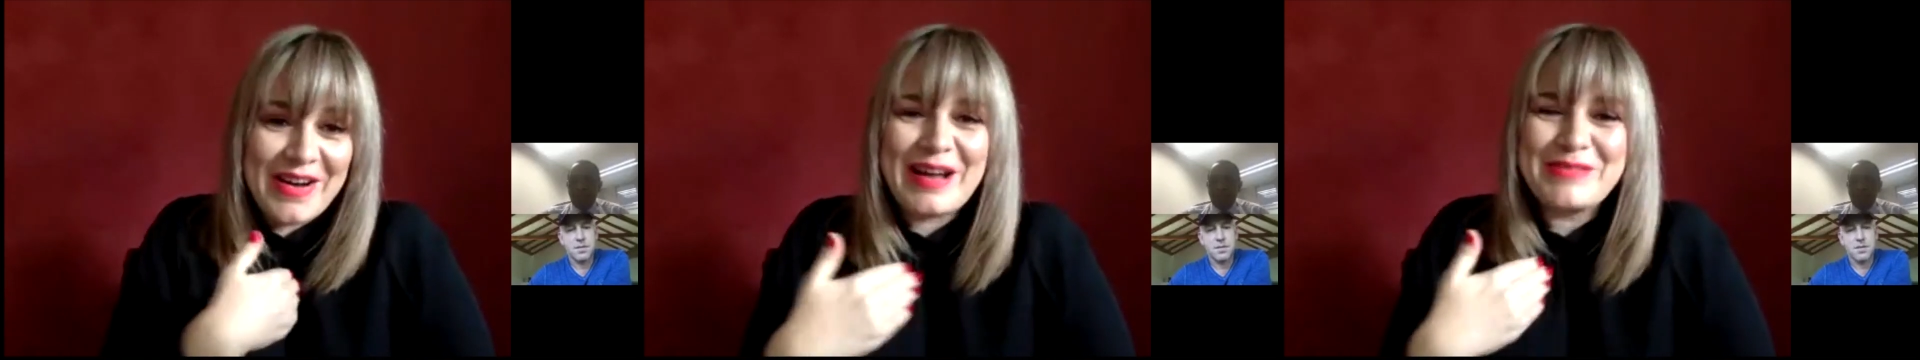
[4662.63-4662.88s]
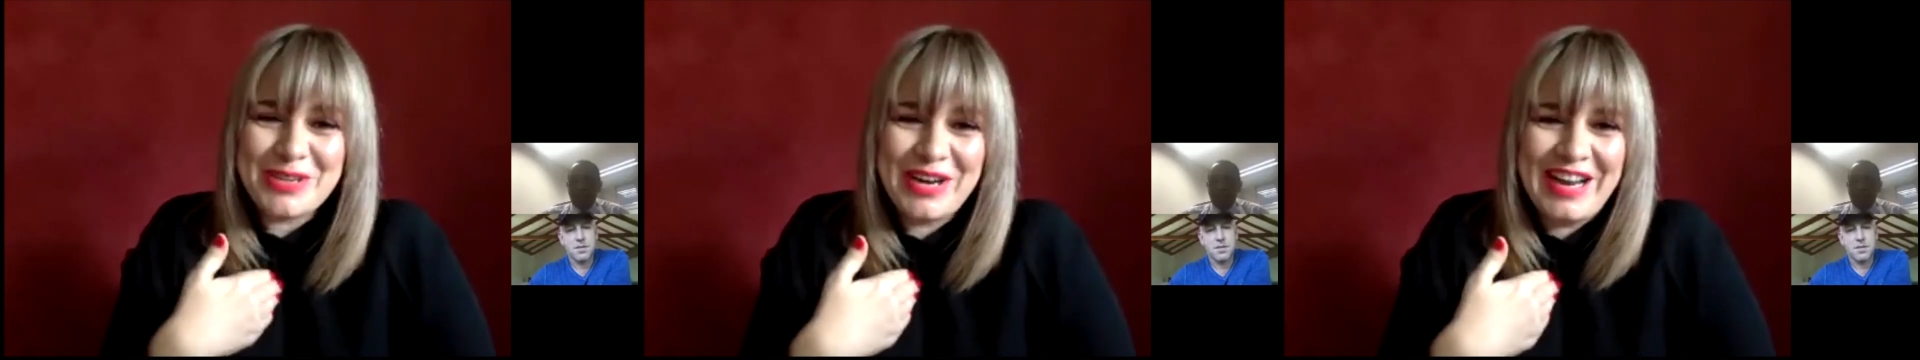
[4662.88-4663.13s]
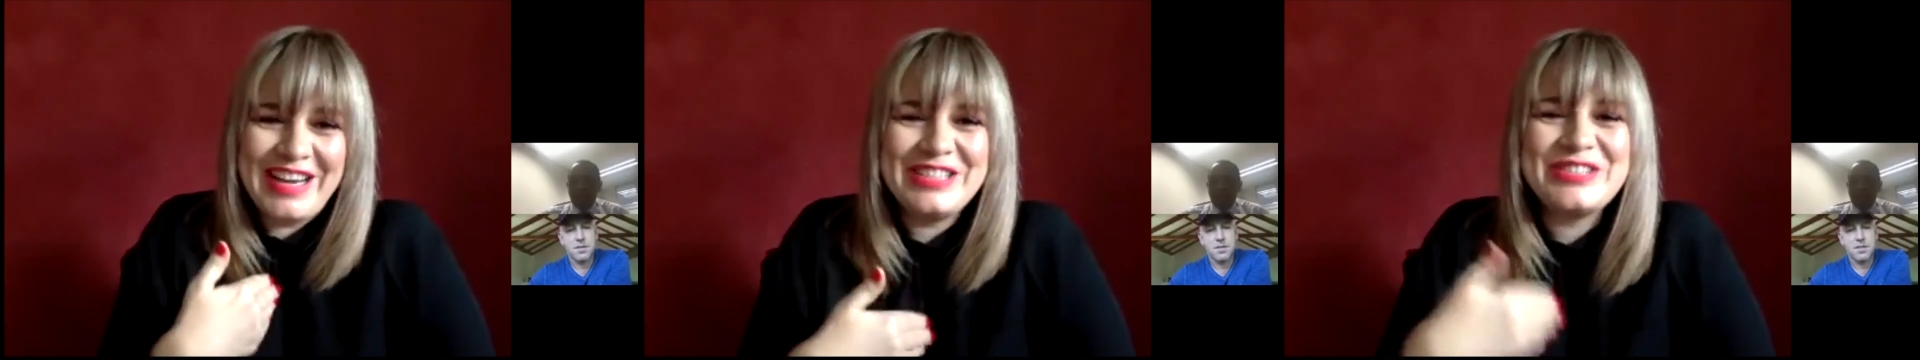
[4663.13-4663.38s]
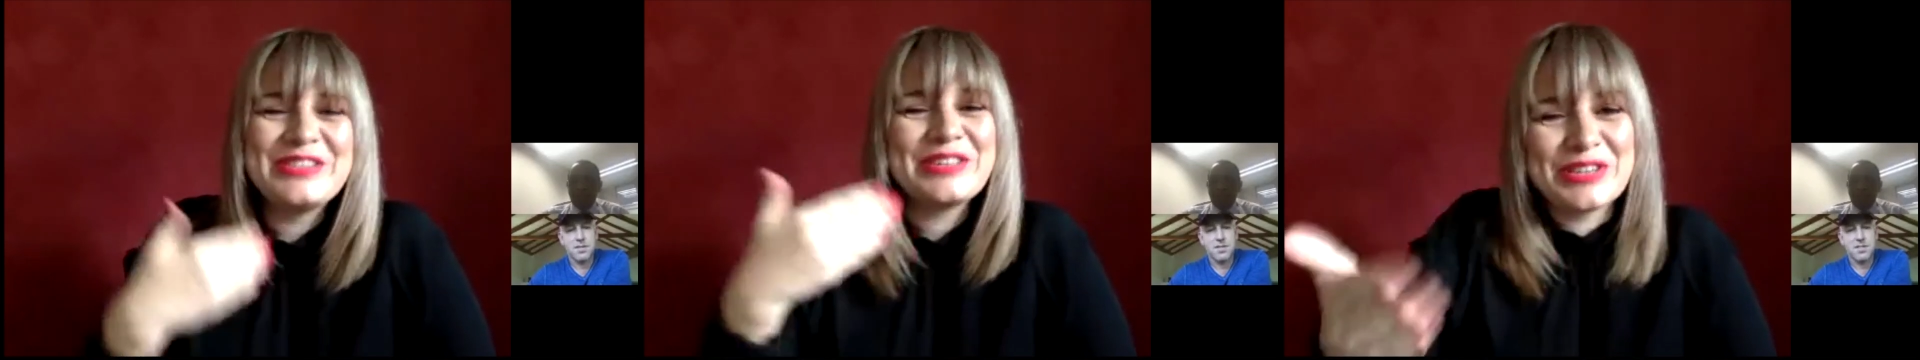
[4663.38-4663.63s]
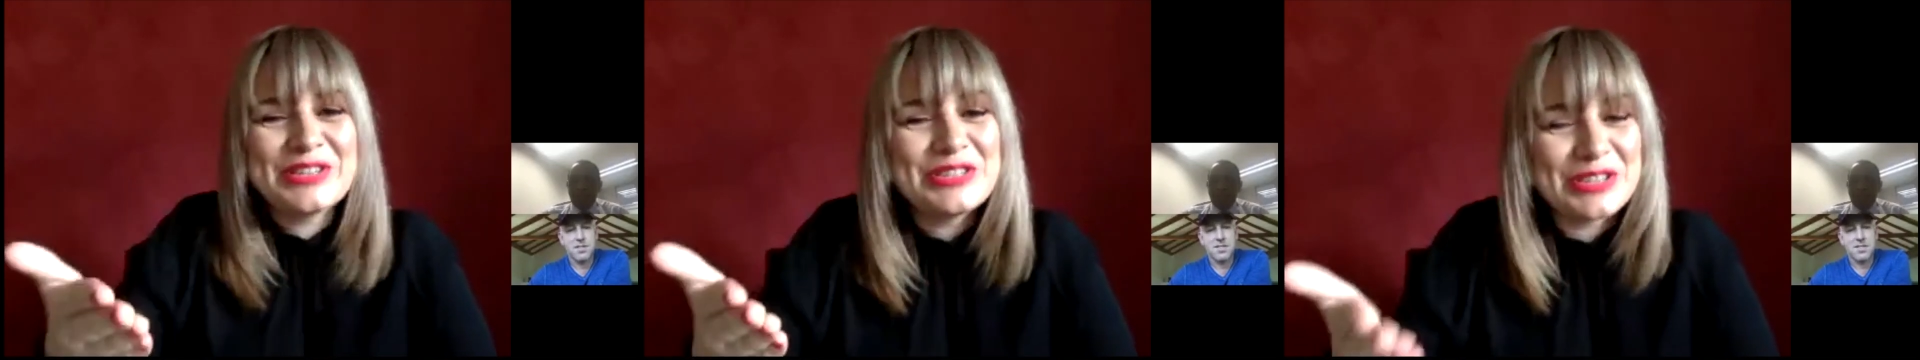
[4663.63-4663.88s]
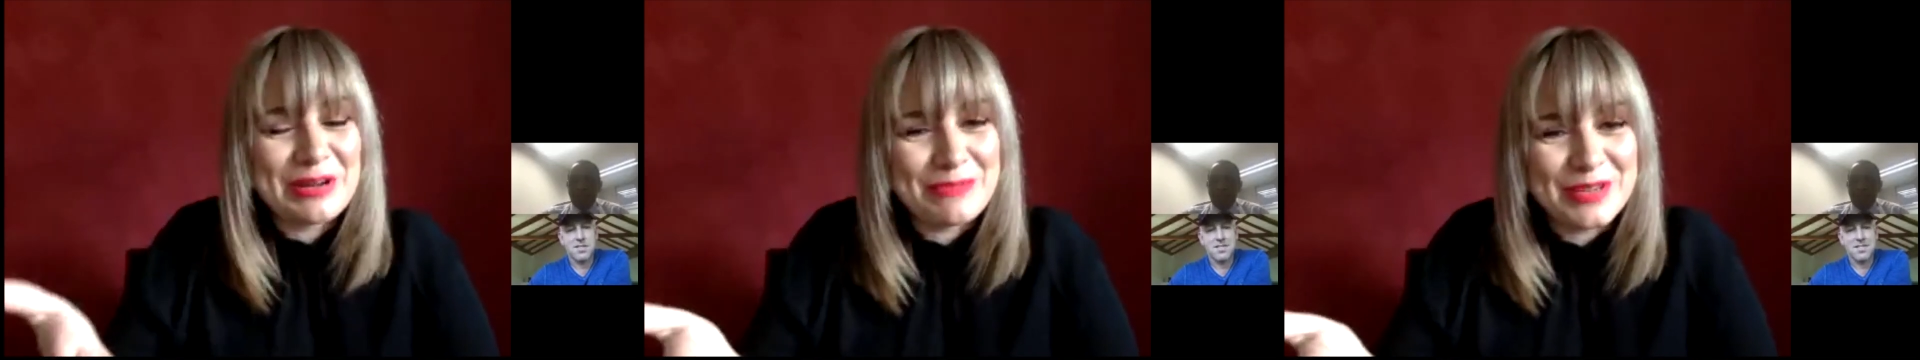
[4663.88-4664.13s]
I'm trying to do a good
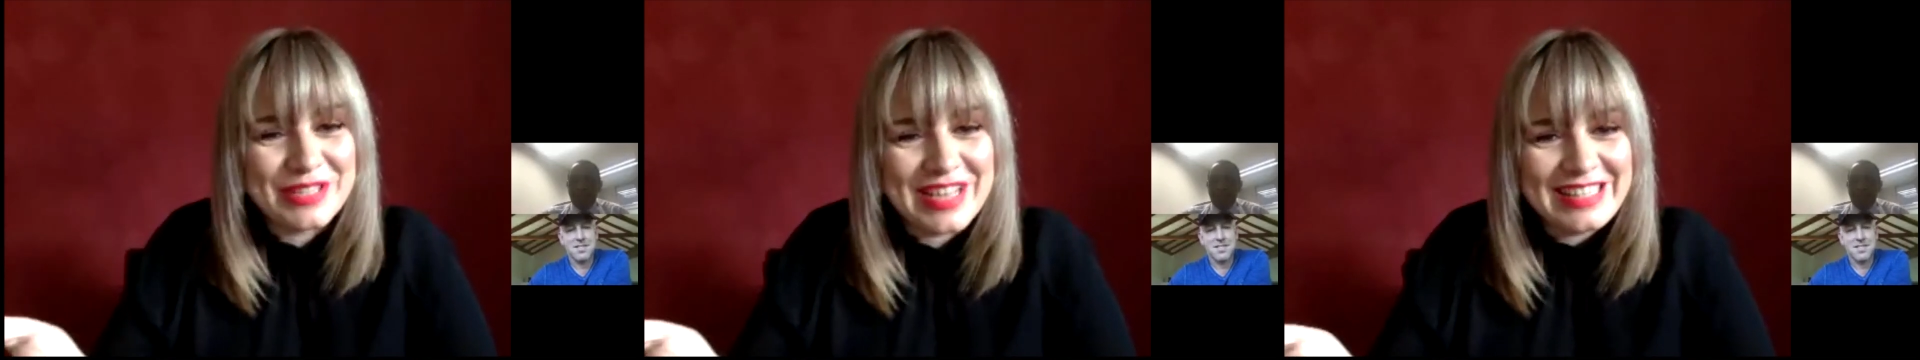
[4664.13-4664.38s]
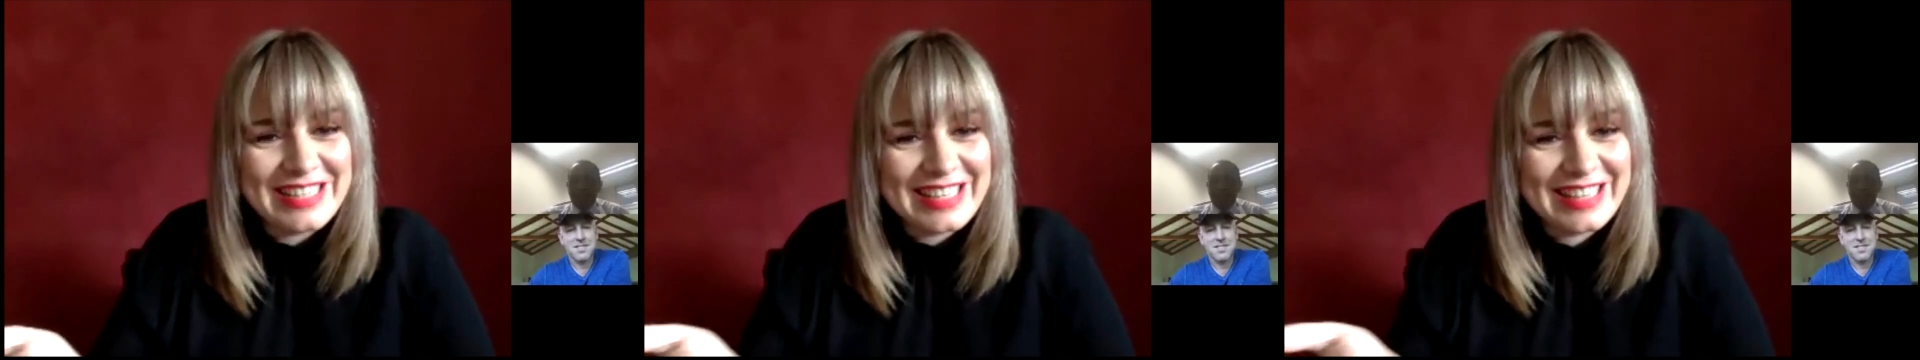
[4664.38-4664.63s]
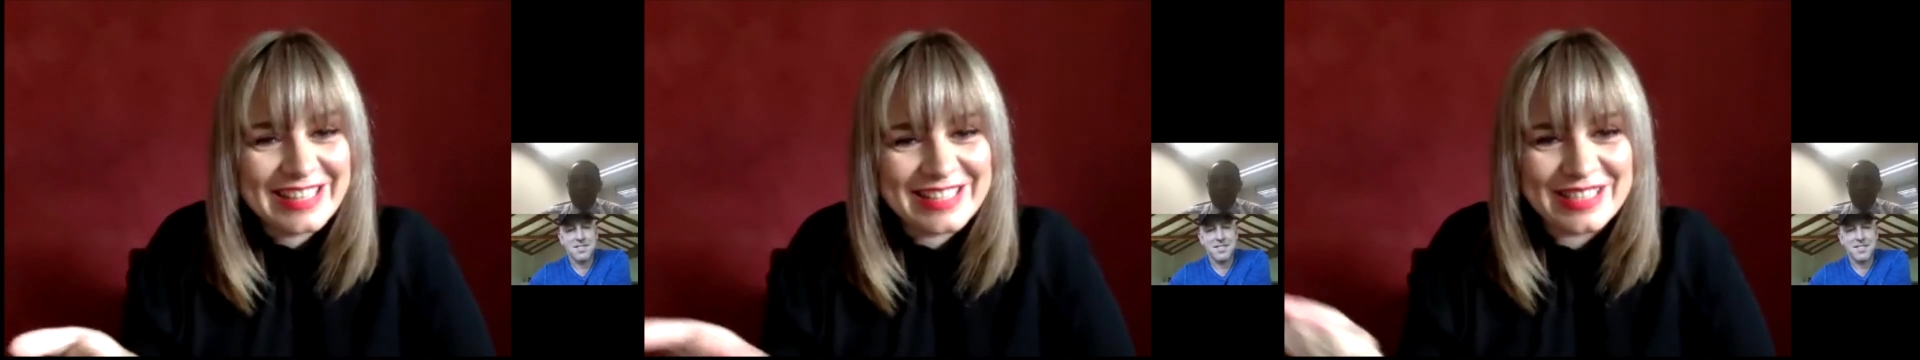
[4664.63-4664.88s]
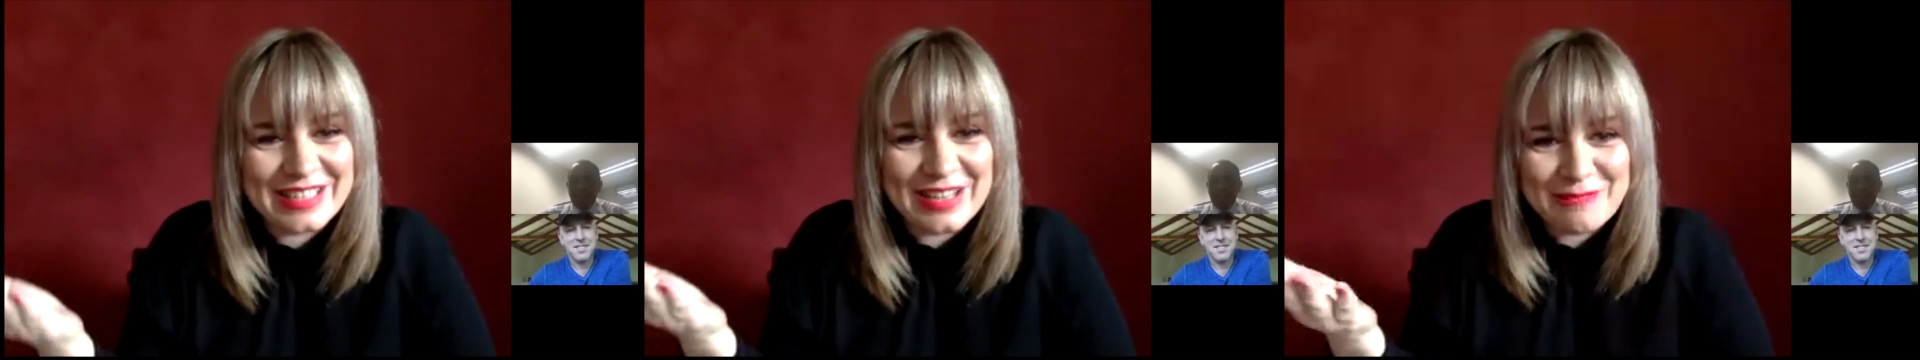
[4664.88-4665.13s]
job presenting this